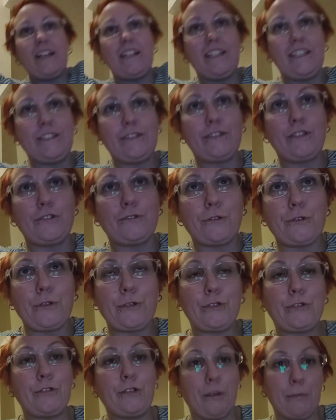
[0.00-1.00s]
is the
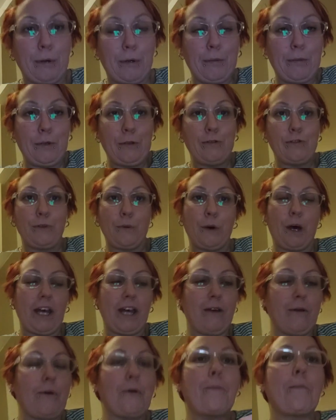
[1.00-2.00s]
daughter to the mum who
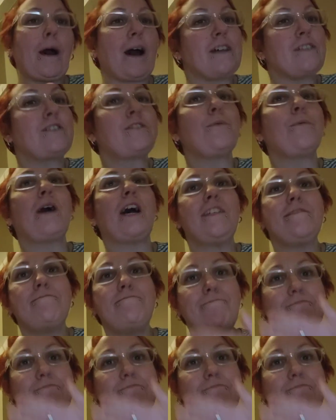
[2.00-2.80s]
passed away.